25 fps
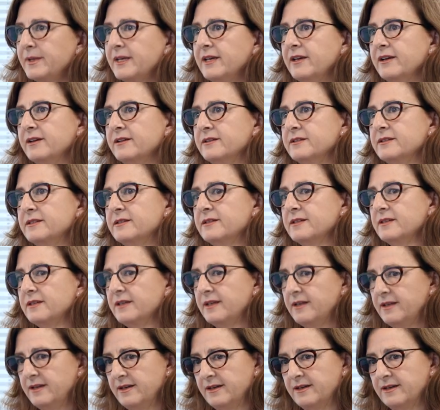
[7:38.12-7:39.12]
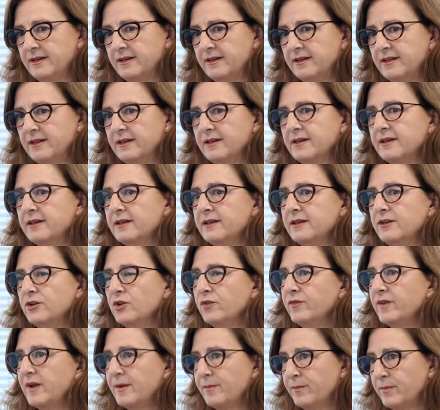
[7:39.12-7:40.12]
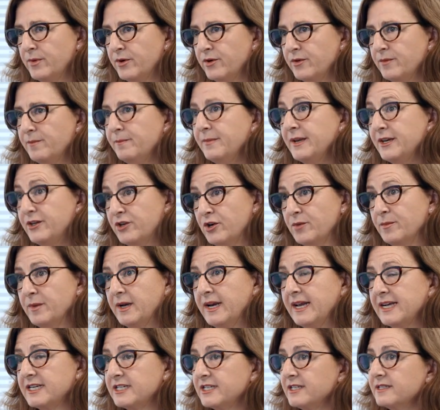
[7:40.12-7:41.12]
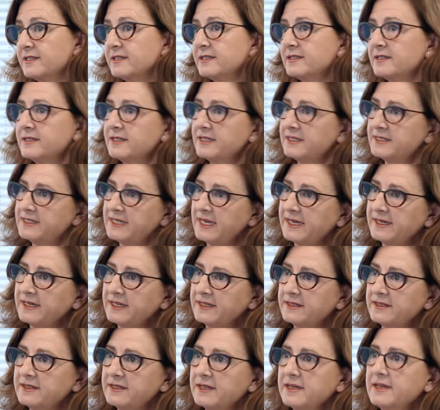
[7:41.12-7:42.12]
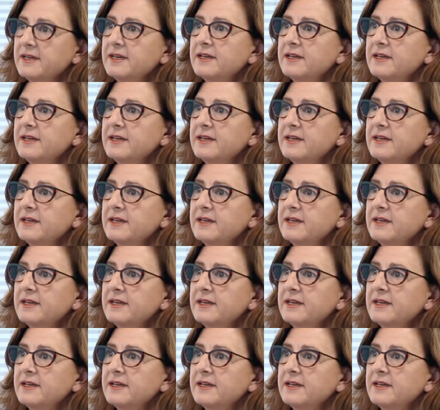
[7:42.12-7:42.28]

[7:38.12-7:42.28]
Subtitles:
because in the November midterm elections, the Senate